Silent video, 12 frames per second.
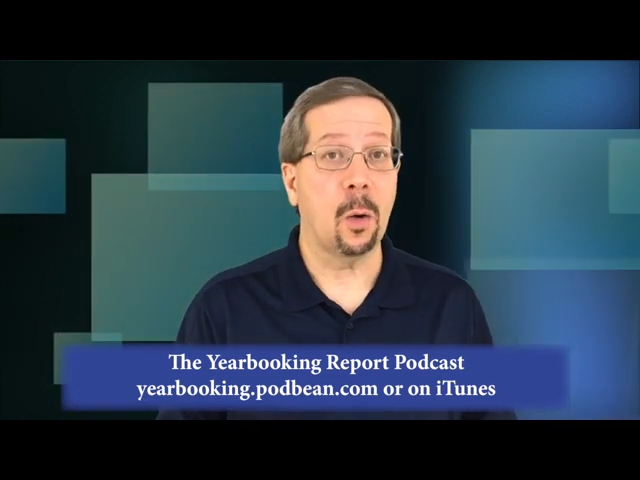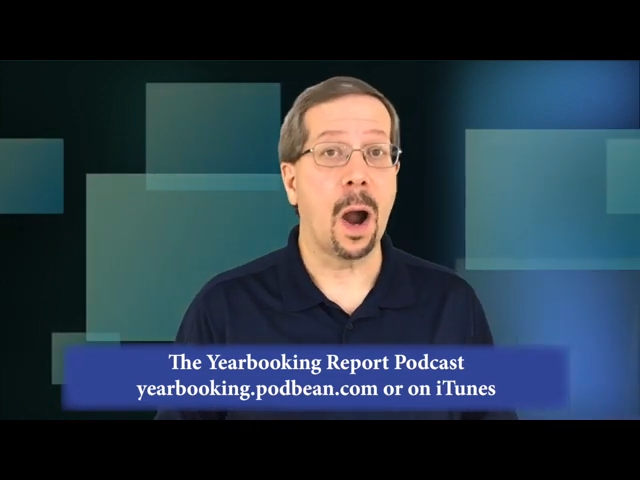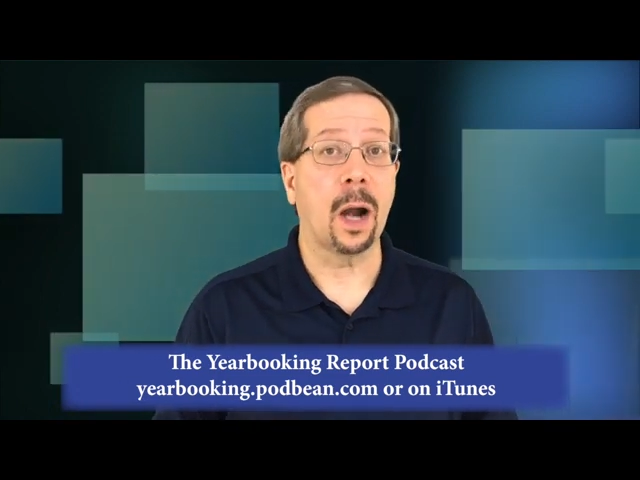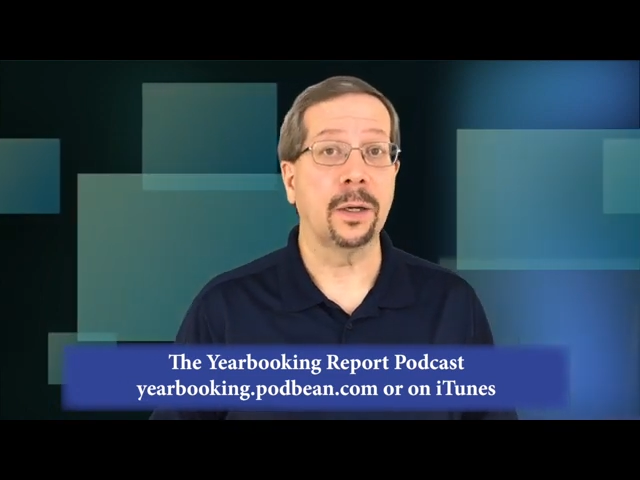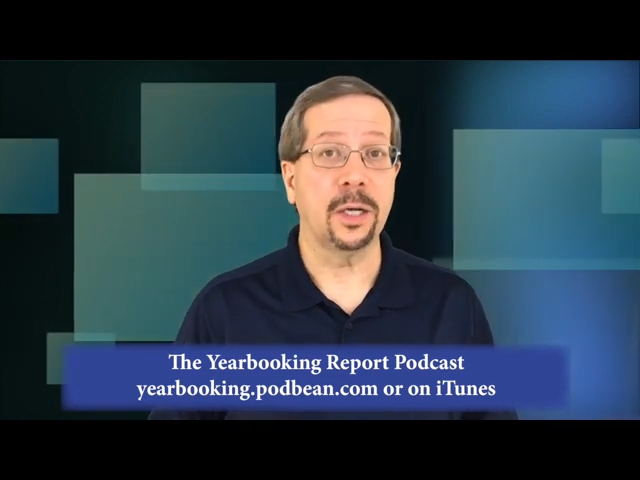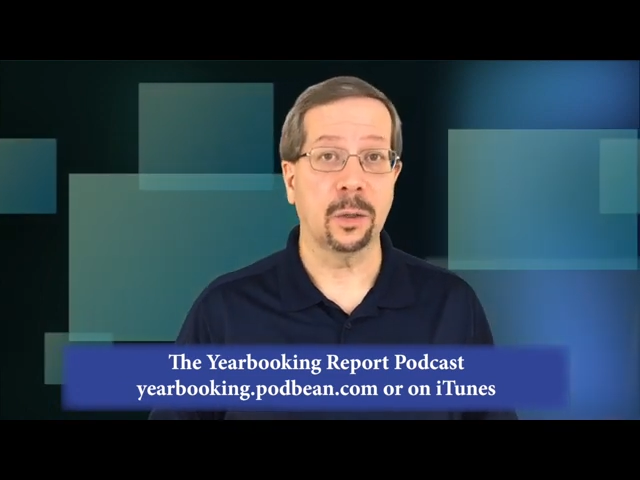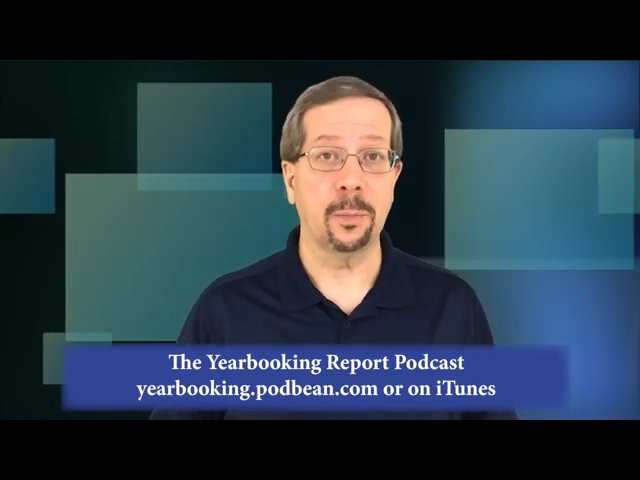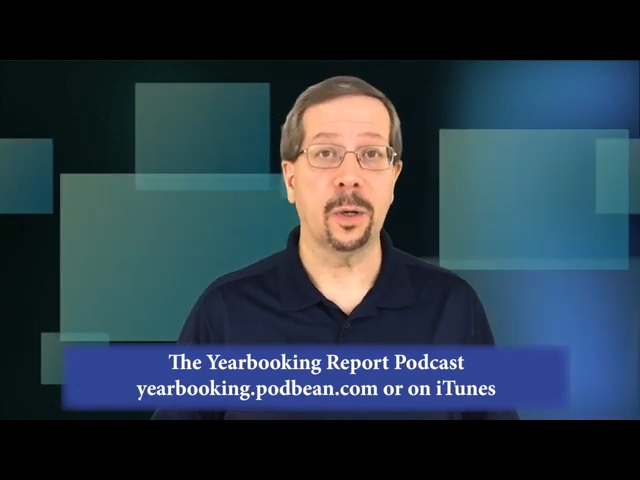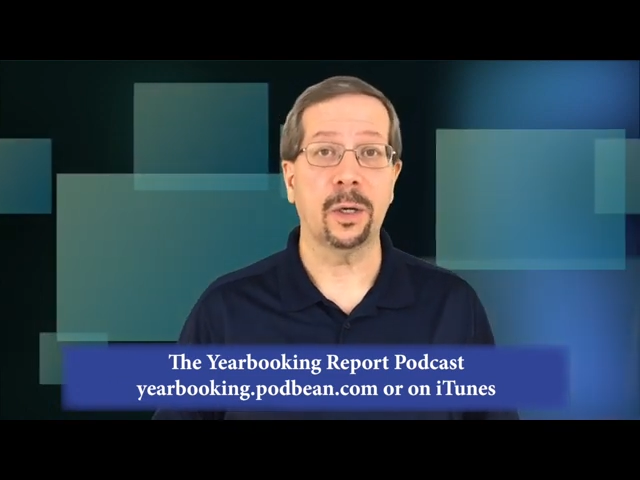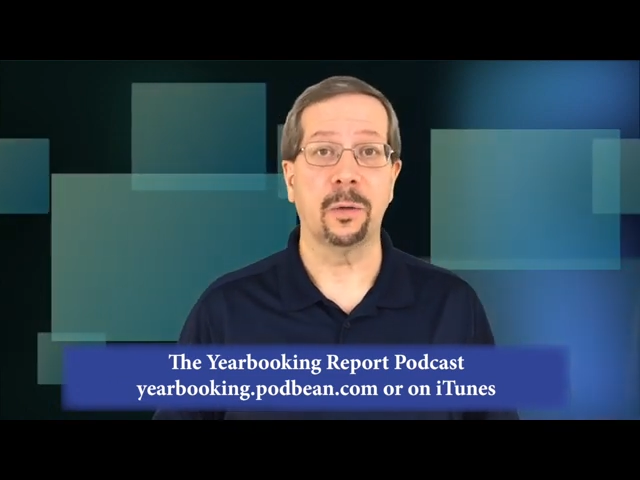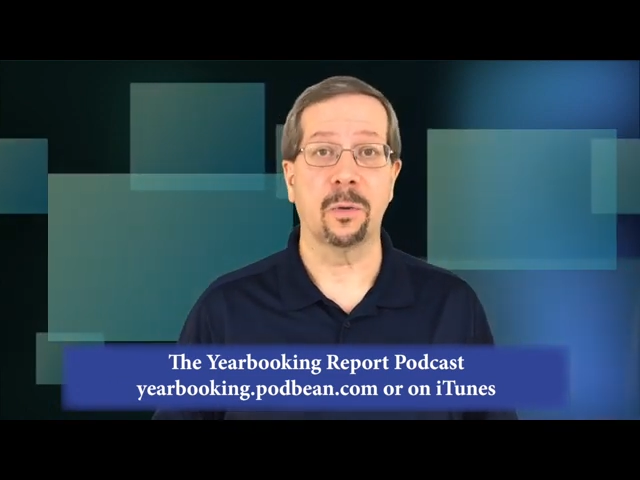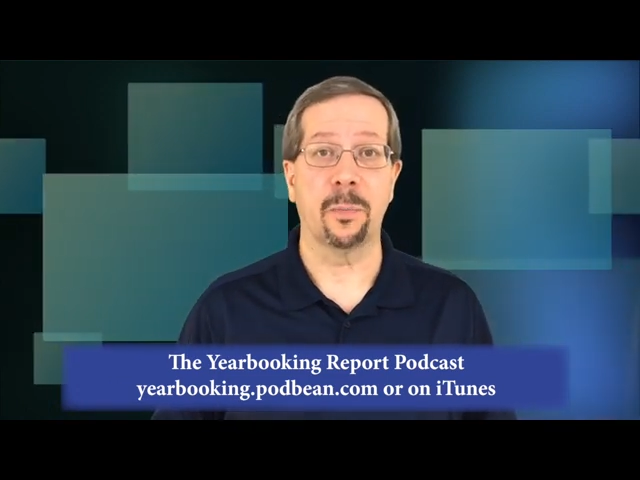our
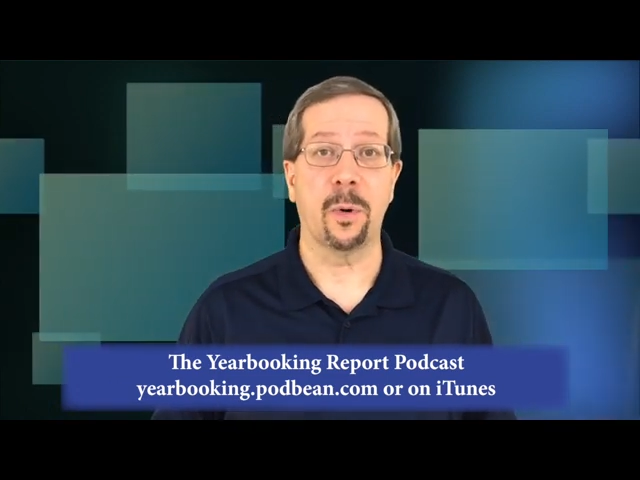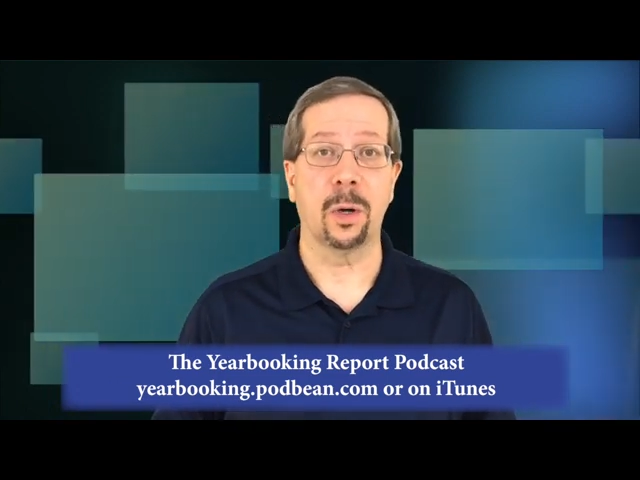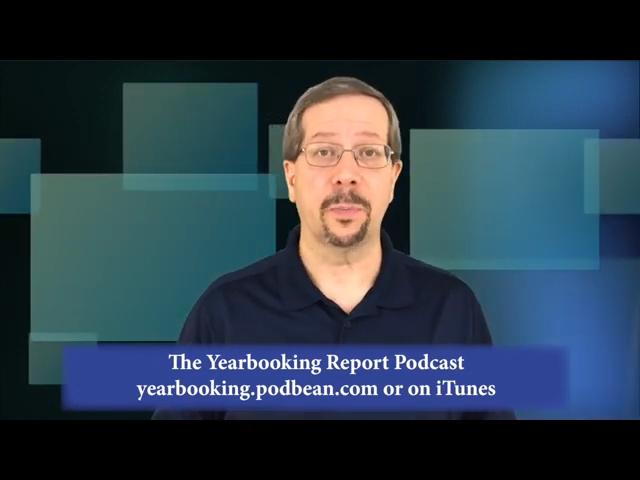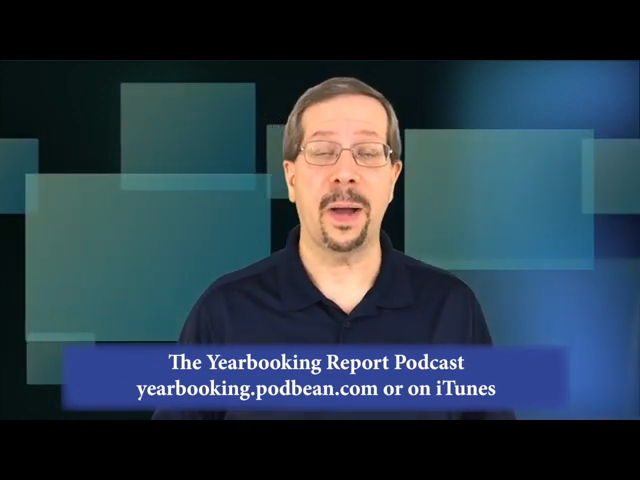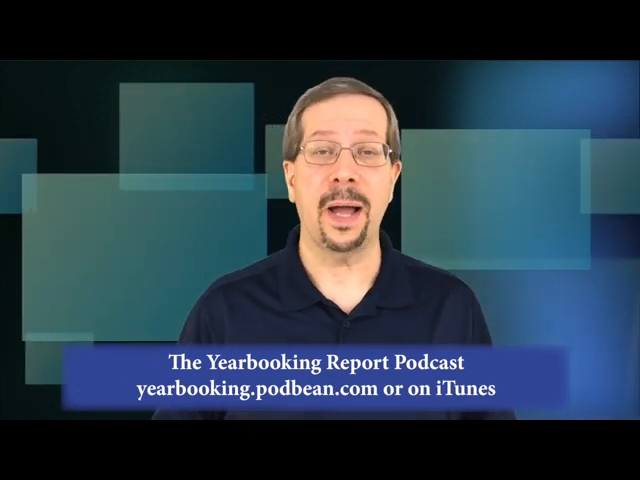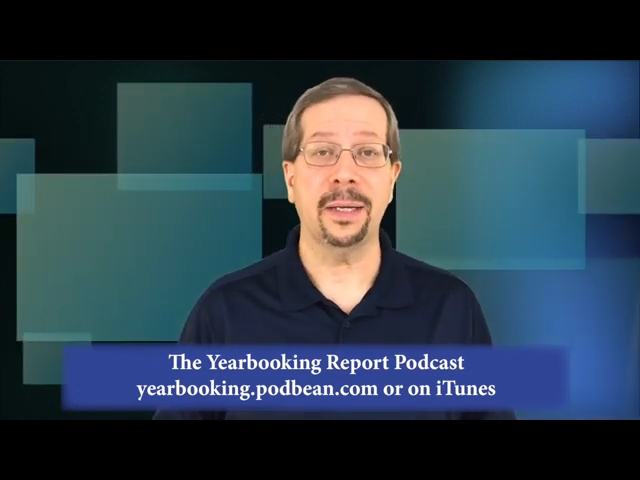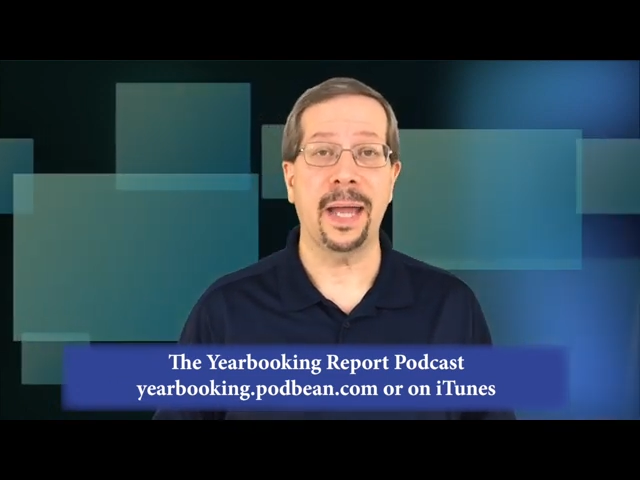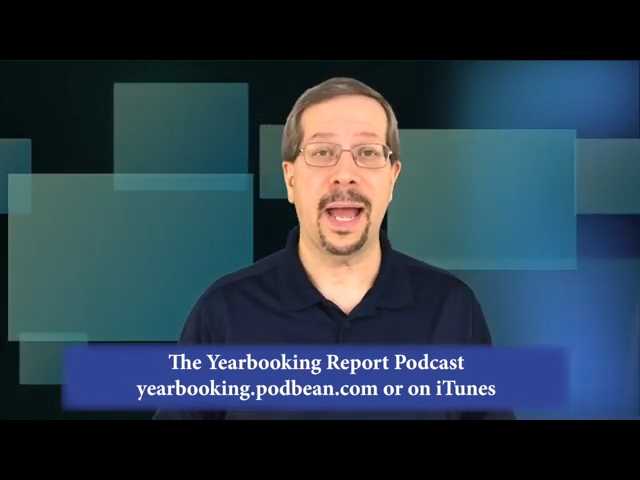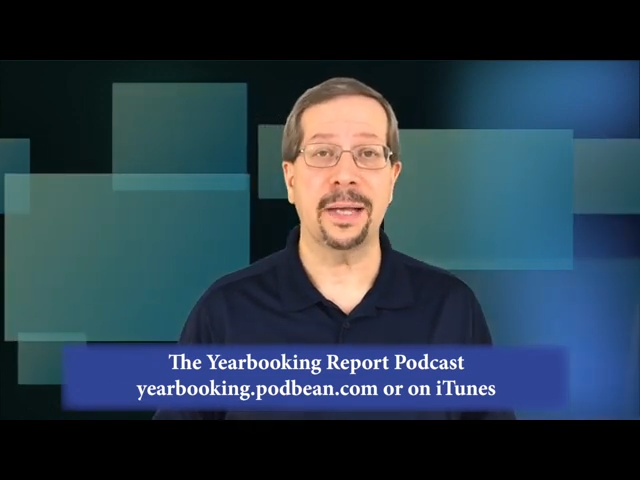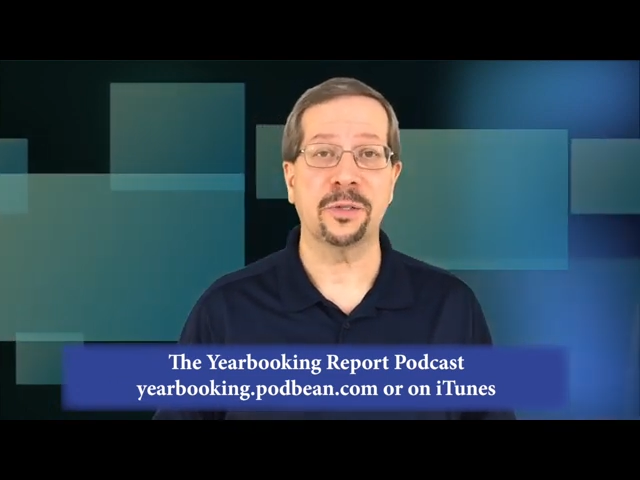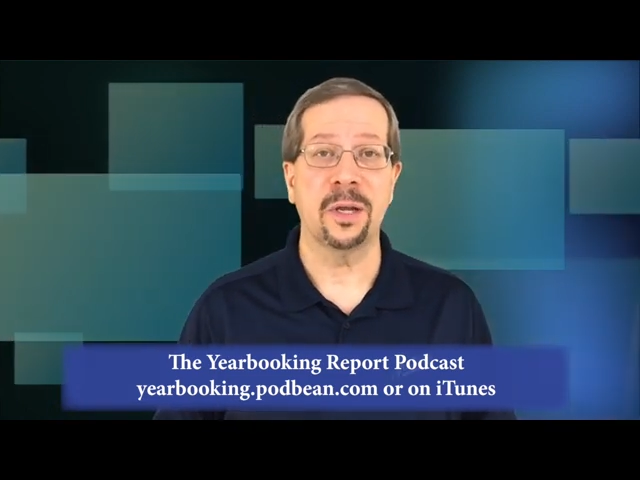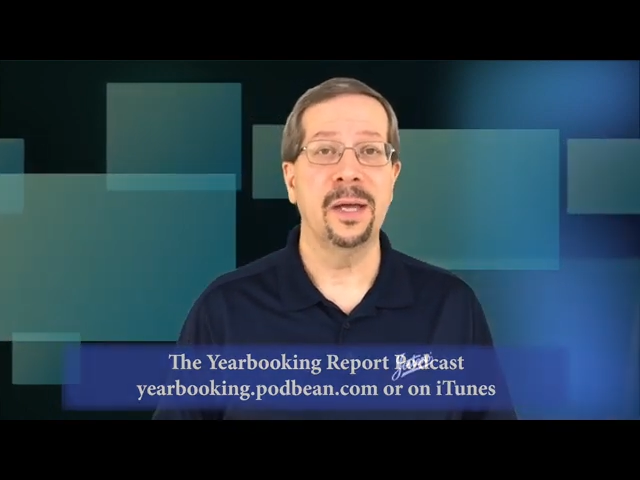Yearbooking Report
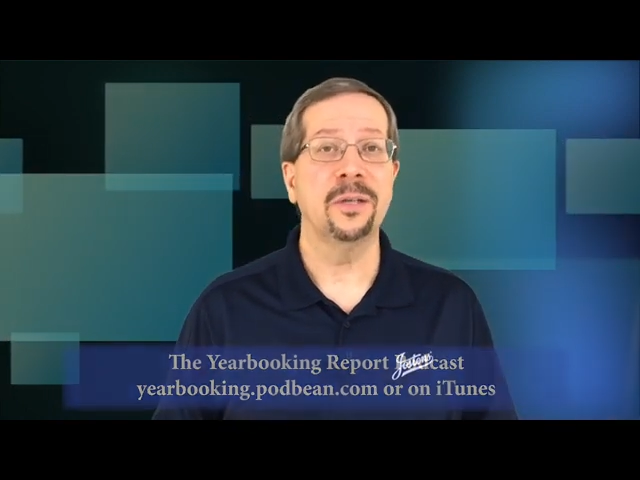podcast